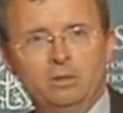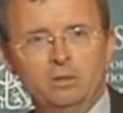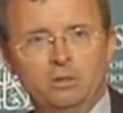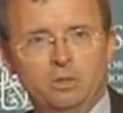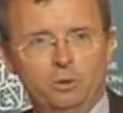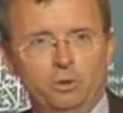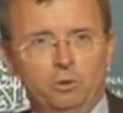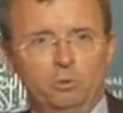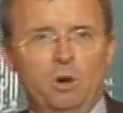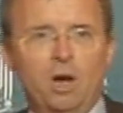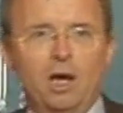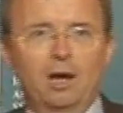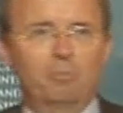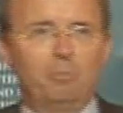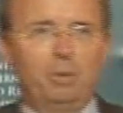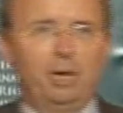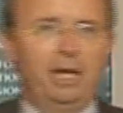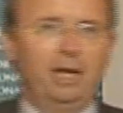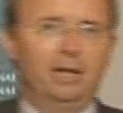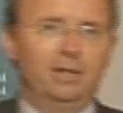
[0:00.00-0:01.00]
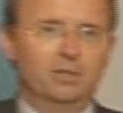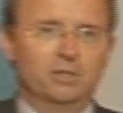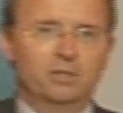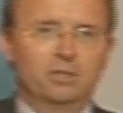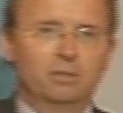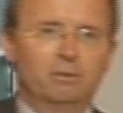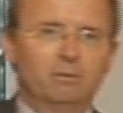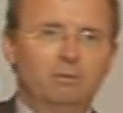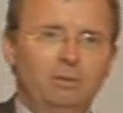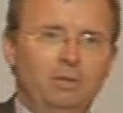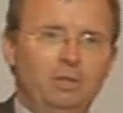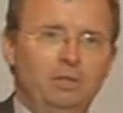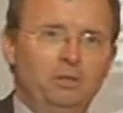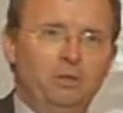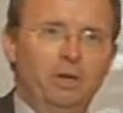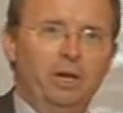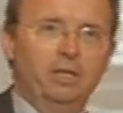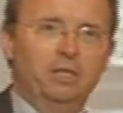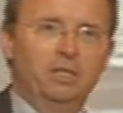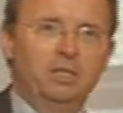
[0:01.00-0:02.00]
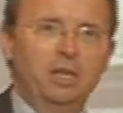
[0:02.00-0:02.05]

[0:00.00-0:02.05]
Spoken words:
So the rock bands in the United